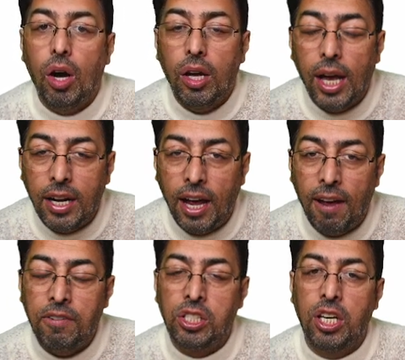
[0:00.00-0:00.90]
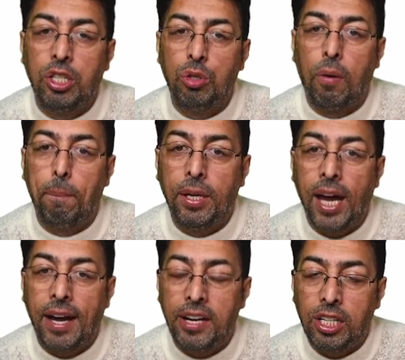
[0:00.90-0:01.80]
and have studied your
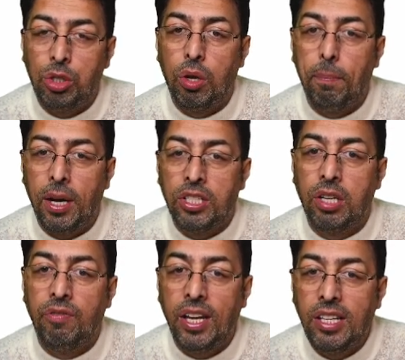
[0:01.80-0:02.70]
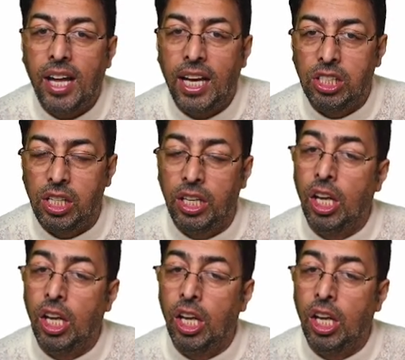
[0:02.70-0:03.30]
pediatrics, your medicine very nicely,